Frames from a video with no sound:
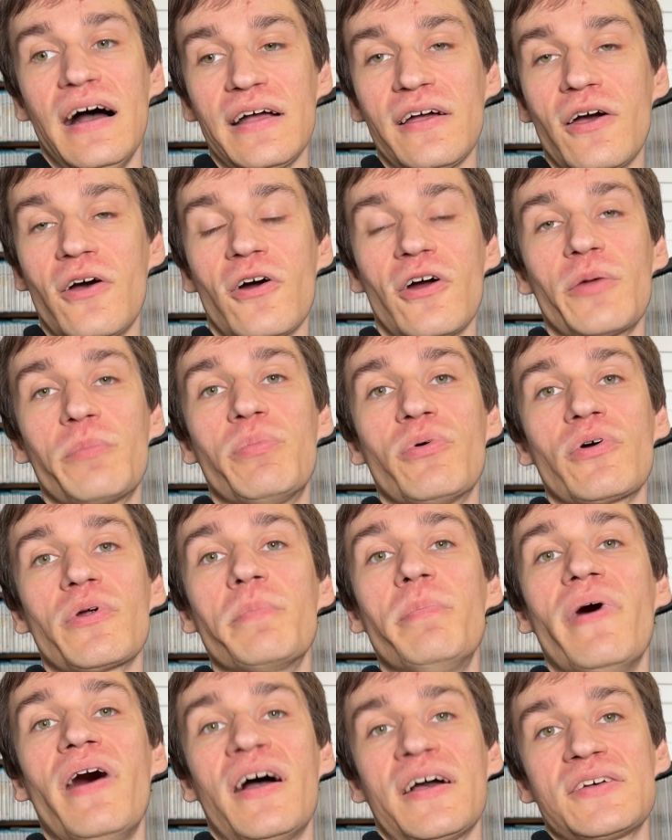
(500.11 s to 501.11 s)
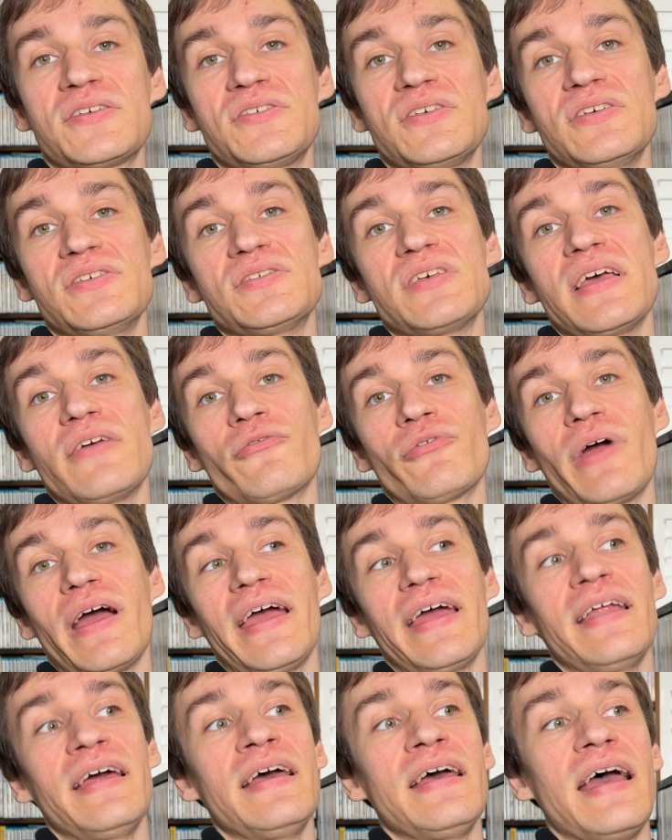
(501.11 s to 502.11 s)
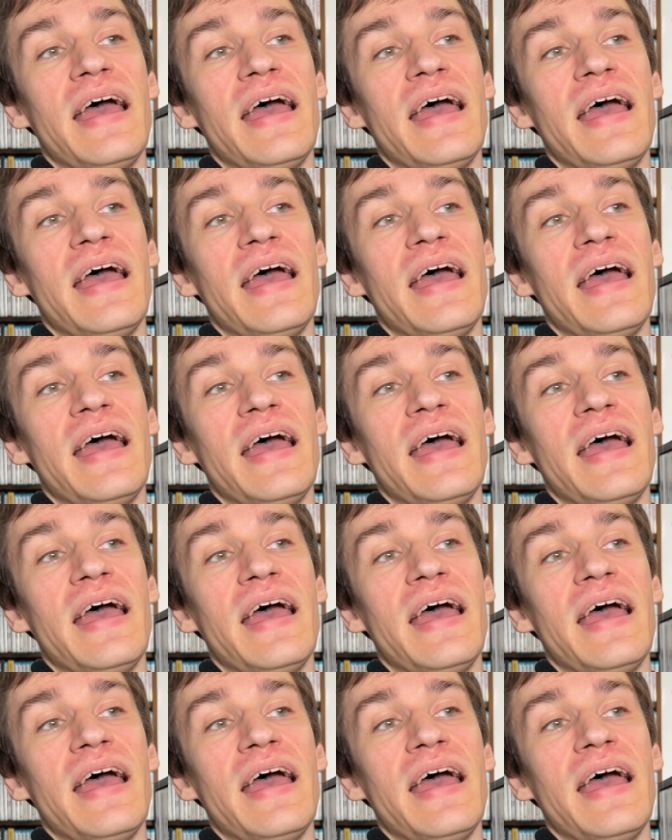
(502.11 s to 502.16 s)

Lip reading: cardboard boxes, right?